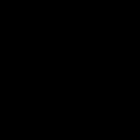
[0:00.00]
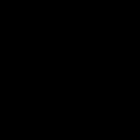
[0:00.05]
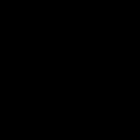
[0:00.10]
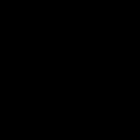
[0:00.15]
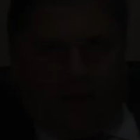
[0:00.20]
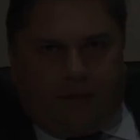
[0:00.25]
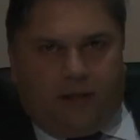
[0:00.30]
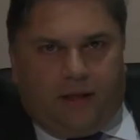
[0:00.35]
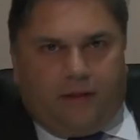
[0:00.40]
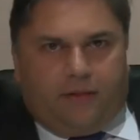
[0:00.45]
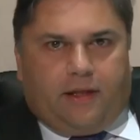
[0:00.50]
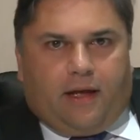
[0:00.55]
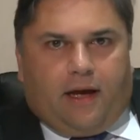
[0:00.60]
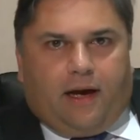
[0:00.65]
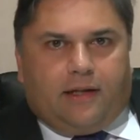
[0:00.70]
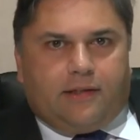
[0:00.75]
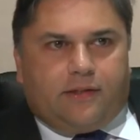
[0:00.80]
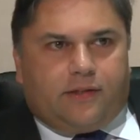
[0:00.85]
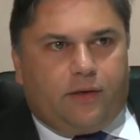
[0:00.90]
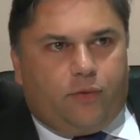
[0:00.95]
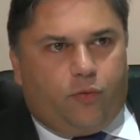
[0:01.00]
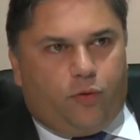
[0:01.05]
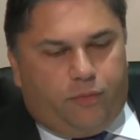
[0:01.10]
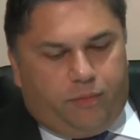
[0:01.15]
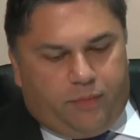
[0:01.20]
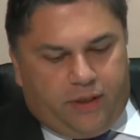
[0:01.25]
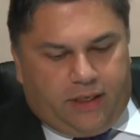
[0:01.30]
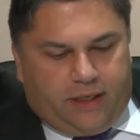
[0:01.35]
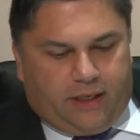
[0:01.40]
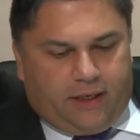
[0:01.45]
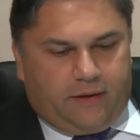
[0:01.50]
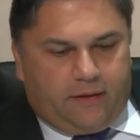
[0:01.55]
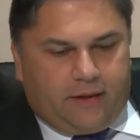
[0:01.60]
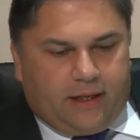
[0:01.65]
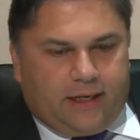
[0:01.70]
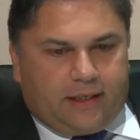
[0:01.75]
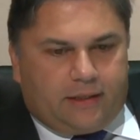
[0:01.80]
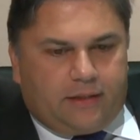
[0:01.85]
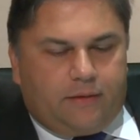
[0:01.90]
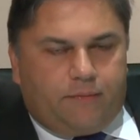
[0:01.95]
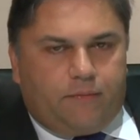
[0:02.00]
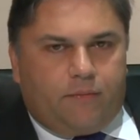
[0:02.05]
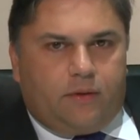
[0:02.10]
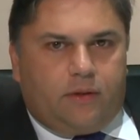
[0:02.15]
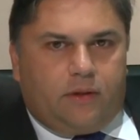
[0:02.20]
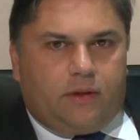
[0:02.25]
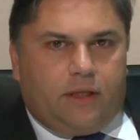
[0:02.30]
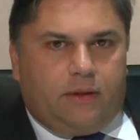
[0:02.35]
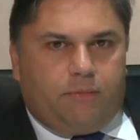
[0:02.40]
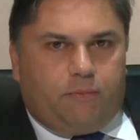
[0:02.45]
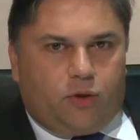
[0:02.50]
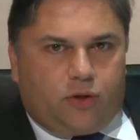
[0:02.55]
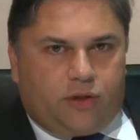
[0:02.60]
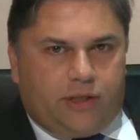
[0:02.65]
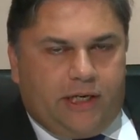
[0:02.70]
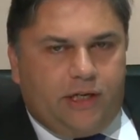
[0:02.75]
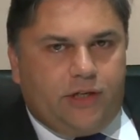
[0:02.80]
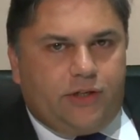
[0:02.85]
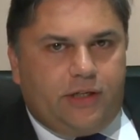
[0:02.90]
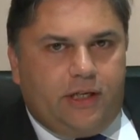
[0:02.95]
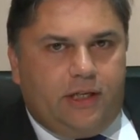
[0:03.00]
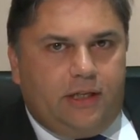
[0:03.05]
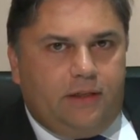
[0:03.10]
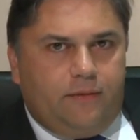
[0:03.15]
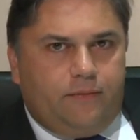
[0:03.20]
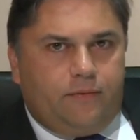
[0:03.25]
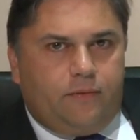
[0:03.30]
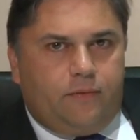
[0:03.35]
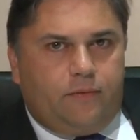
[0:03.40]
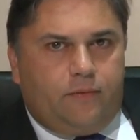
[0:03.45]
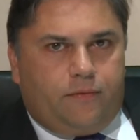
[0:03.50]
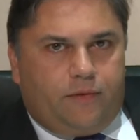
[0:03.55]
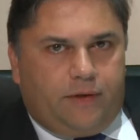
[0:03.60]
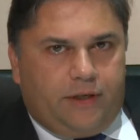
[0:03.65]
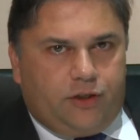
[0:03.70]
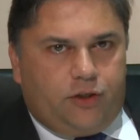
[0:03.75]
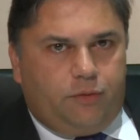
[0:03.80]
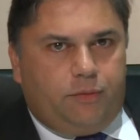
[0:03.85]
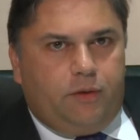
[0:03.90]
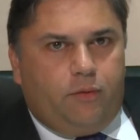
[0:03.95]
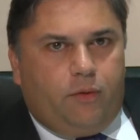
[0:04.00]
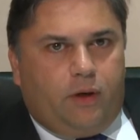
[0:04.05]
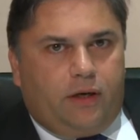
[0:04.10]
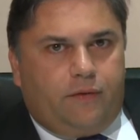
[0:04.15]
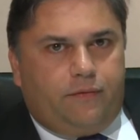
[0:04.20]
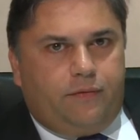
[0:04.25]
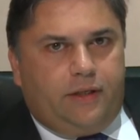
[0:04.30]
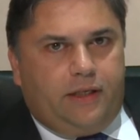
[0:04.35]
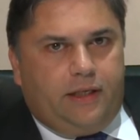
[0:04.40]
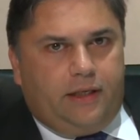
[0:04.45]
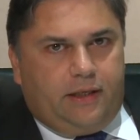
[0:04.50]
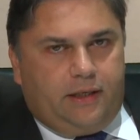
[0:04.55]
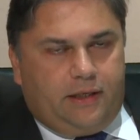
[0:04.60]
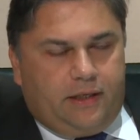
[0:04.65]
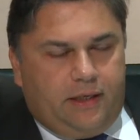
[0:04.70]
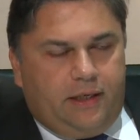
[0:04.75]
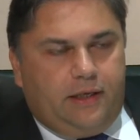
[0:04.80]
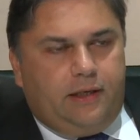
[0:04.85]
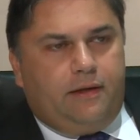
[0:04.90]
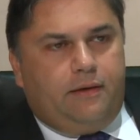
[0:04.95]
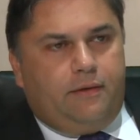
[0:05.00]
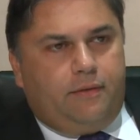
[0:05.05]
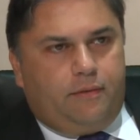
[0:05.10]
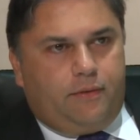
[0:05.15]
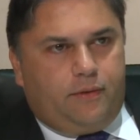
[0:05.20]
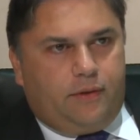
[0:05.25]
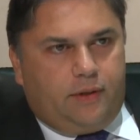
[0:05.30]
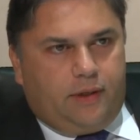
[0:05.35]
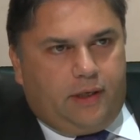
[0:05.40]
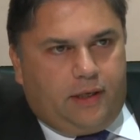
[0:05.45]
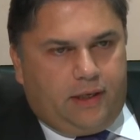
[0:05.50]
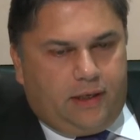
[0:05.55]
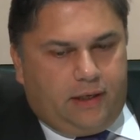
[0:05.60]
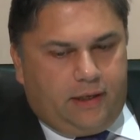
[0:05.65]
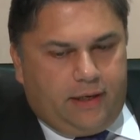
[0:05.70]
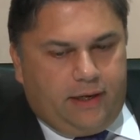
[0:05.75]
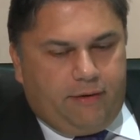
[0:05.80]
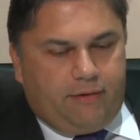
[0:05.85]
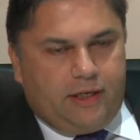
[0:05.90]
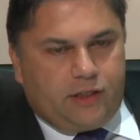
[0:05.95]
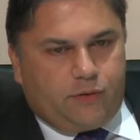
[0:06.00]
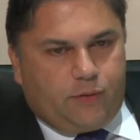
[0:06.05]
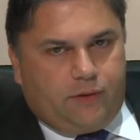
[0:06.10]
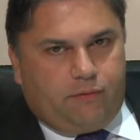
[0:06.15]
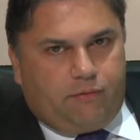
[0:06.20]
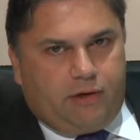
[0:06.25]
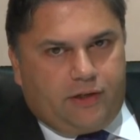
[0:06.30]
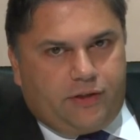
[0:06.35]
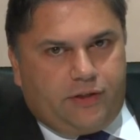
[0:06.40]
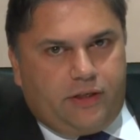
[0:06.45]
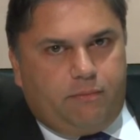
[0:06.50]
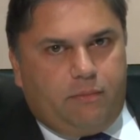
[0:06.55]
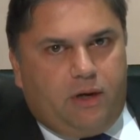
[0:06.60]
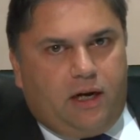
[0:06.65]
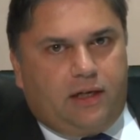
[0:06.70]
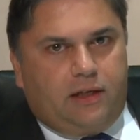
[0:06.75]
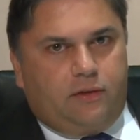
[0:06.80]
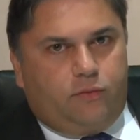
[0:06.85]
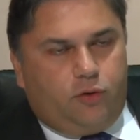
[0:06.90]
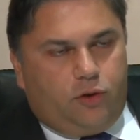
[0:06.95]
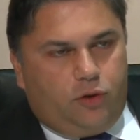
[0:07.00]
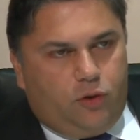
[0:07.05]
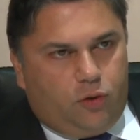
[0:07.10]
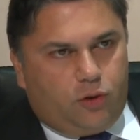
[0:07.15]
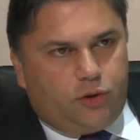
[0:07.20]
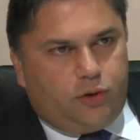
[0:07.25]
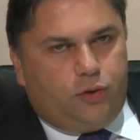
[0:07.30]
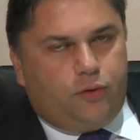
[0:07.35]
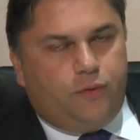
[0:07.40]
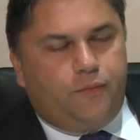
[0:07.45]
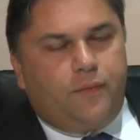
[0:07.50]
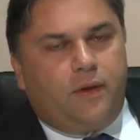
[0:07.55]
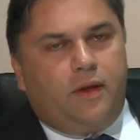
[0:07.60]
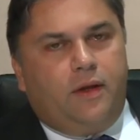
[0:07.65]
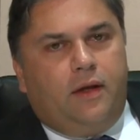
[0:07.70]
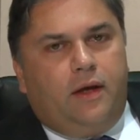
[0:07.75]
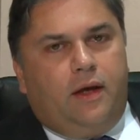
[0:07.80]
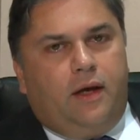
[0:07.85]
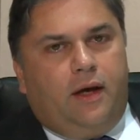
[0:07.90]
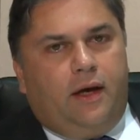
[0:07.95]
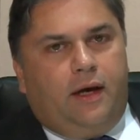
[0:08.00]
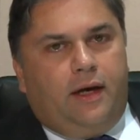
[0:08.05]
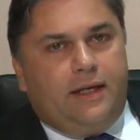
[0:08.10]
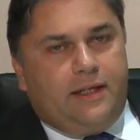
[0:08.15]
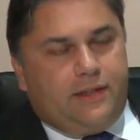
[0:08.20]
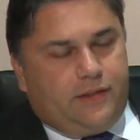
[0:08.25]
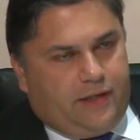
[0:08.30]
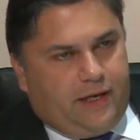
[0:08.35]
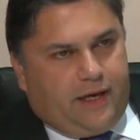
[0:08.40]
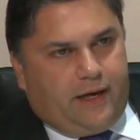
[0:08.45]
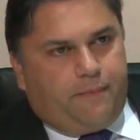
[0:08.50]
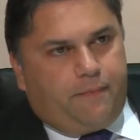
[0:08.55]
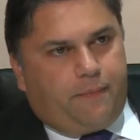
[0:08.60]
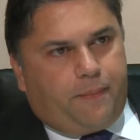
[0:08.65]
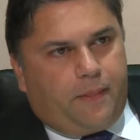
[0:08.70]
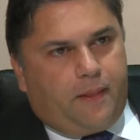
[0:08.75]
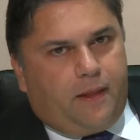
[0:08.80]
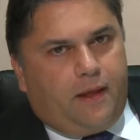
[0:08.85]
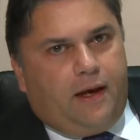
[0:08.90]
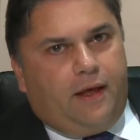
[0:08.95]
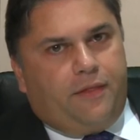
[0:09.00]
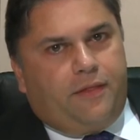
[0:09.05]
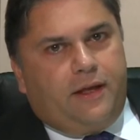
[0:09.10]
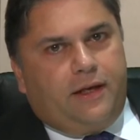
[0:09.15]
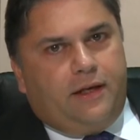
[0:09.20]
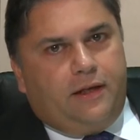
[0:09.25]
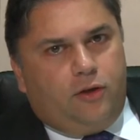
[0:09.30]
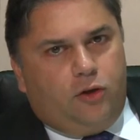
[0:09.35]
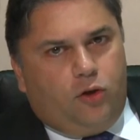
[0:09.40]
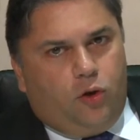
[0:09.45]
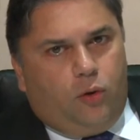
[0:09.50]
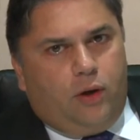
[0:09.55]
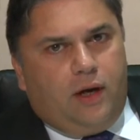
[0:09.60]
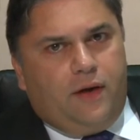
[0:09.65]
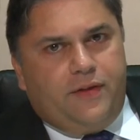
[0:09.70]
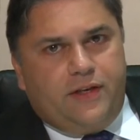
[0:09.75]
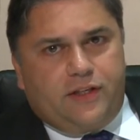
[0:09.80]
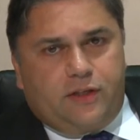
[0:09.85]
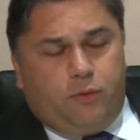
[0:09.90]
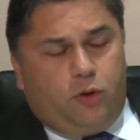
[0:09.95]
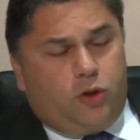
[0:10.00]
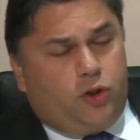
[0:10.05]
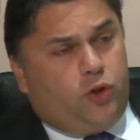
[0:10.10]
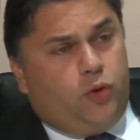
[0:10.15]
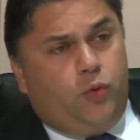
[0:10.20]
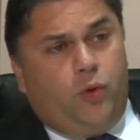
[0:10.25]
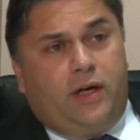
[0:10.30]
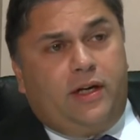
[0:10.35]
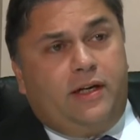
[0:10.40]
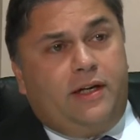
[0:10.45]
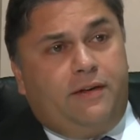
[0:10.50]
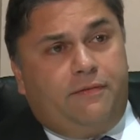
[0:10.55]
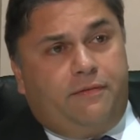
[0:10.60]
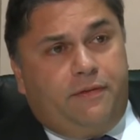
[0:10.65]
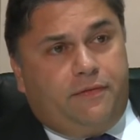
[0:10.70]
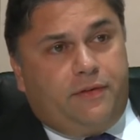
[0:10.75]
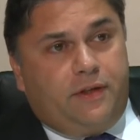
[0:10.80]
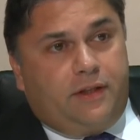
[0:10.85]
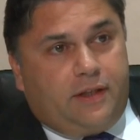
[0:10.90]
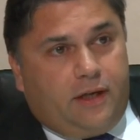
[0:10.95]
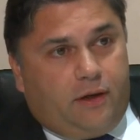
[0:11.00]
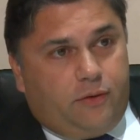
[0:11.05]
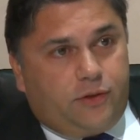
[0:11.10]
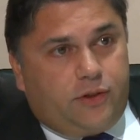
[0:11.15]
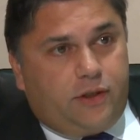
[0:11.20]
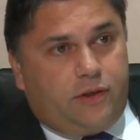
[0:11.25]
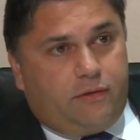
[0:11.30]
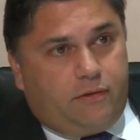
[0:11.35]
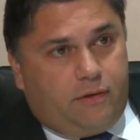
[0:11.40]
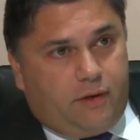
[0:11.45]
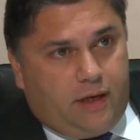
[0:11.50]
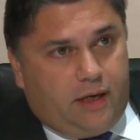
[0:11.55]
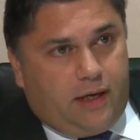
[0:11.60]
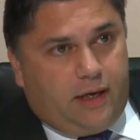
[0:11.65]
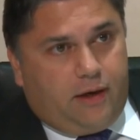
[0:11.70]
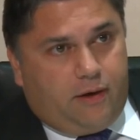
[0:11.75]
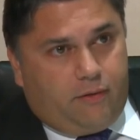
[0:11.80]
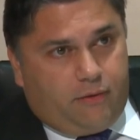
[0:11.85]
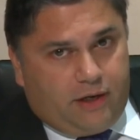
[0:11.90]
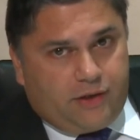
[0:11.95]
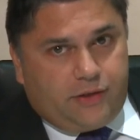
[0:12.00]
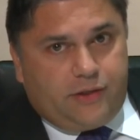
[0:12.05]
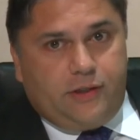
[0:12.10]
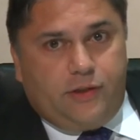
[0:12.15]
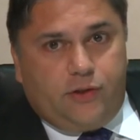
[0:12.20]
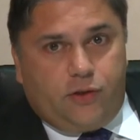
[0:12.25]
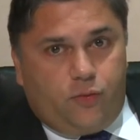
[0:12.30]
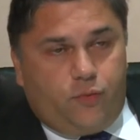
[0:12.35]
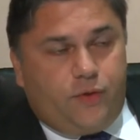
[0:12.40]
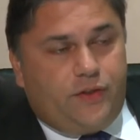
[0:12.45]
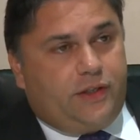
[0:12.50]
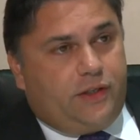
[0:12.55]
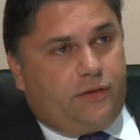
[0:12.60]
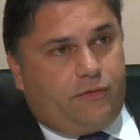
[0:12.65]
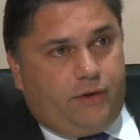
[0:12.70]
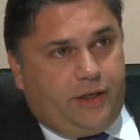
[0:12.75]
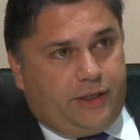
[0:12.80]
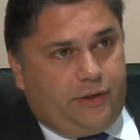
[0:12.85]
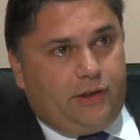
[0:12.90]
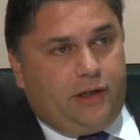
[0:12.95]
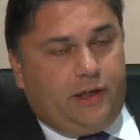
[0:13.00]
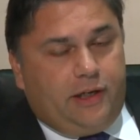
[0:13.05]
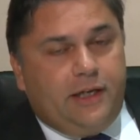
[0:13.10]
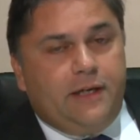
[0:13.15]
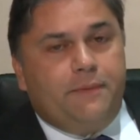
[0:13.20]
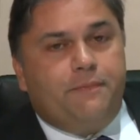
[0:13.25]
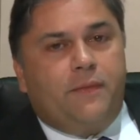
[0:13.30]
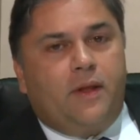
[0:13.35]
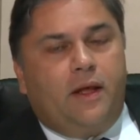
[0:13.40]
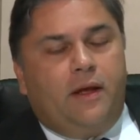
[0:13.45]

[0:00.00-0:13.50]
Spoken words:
I think the answer would be that the potential for it to be one of the key areas where the Russian market would go to is there. I think in Goa, there's about 250,000 Russians who visit regularly.